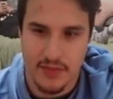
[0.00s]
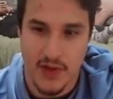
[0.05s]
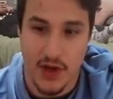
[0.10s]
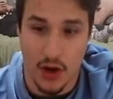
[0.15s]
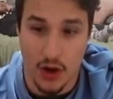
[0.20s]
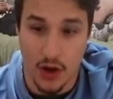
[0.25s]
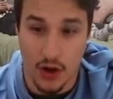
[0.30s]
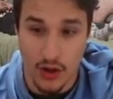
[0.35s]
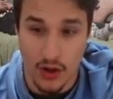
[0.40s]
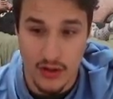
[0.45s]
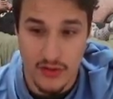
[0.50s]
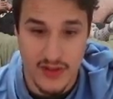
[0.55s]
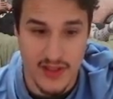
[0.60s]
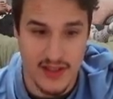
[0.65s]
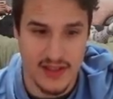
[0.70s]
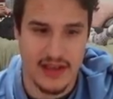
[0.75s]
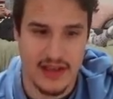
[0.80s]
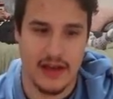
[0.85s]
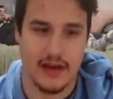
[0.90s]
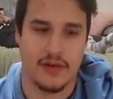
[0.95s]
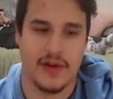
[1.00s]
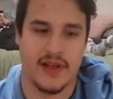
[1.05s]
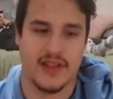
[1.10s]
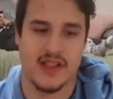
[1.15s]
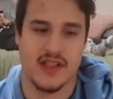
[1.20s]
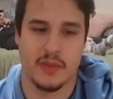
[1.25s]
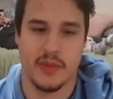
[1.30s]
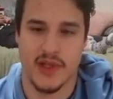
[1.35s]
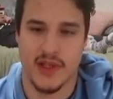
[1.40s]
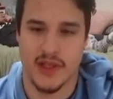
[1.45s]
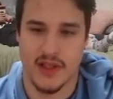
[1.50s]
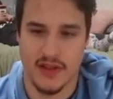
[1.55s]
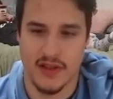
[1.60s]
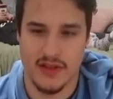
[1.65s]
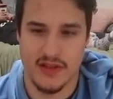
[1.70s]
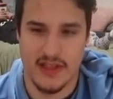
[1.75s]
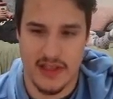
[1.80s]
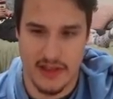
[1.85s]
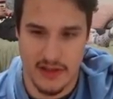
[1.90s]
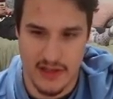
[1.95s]
All of the encounter rates have been
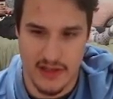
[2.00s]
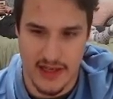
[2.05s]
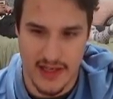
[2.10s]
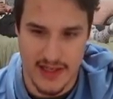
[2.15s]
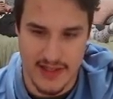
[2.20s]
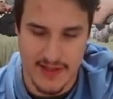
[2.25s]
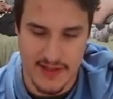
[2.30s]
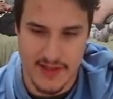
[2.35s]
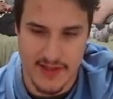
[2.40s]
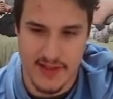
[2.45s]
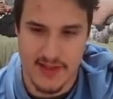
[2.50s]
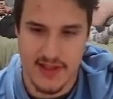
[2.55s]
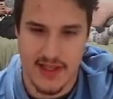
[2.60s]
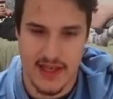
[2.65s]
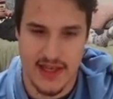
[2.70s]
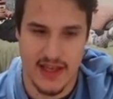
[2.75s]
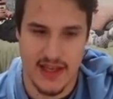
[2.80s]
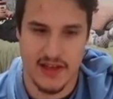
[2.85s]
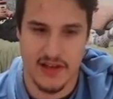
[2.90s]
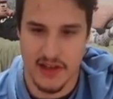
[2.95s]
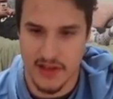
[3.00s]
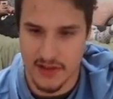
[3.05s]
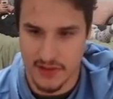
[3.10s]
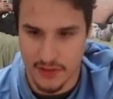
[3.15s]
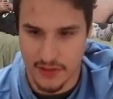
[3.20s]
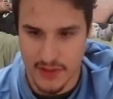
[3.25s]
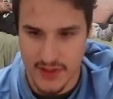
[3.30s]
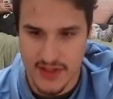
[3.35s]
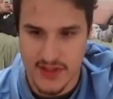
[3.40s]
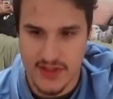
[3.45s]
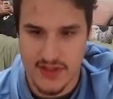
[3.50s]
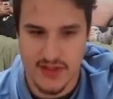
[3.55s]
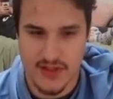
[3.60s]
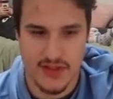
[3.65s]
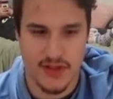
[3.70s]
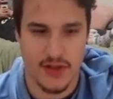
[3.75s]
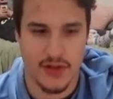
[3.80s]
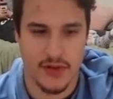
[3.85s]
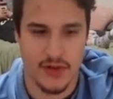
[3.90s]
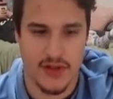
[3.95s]
standardized and increased,
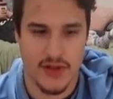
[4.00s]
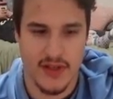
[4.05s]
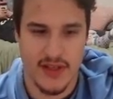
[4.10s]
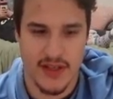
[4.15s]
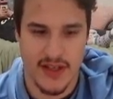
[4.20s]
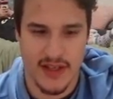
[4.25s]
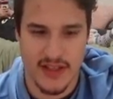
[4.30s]
so it's